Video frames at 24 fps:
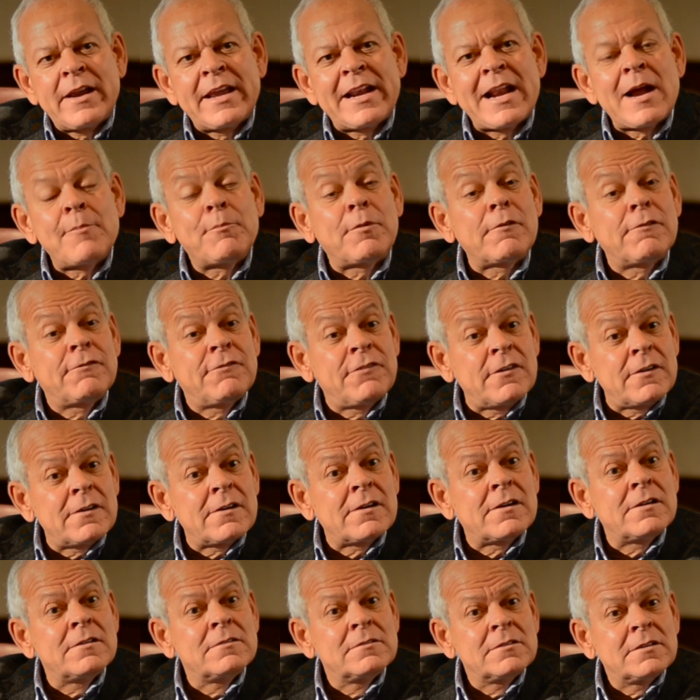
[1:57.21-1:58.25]
and I
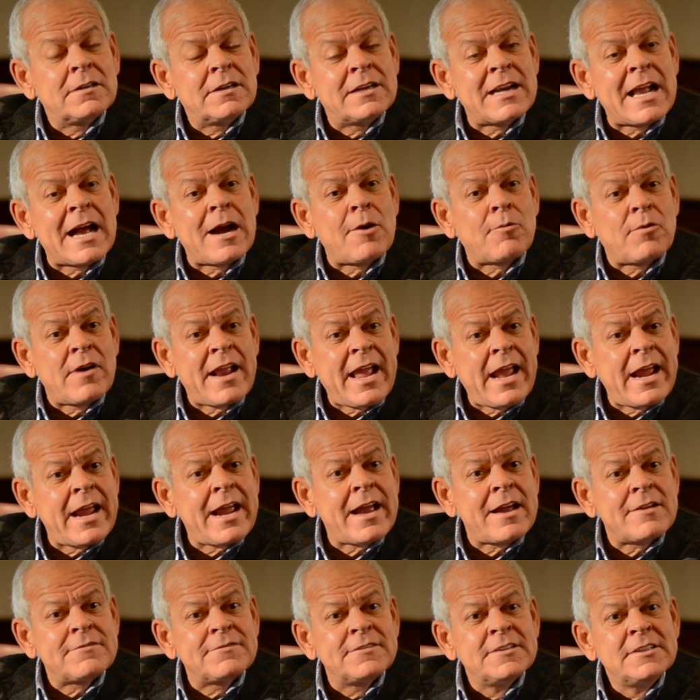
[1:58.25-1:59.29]
prefer an hour and a
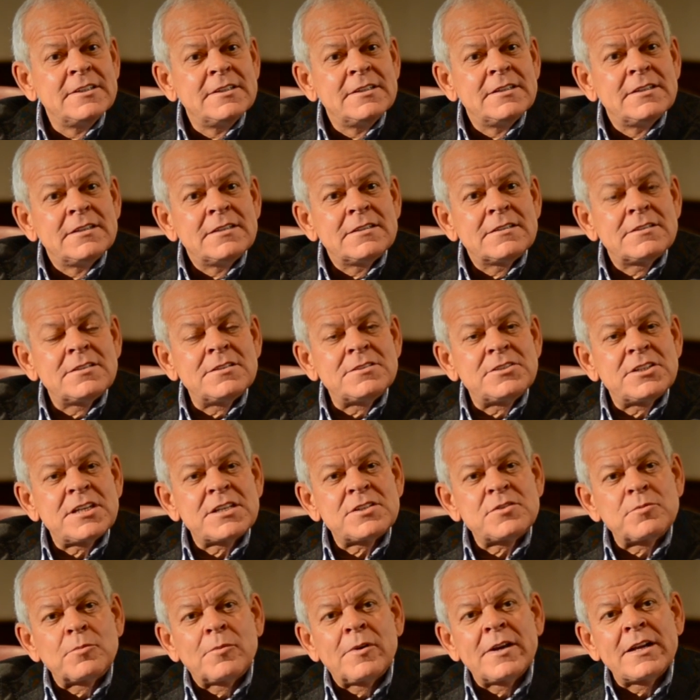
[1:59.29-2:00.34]
half to
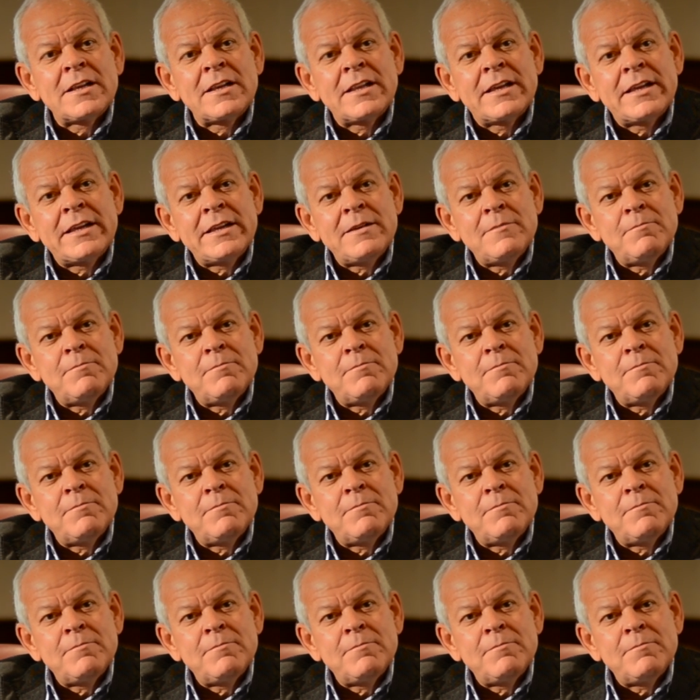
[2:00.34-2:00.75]
just really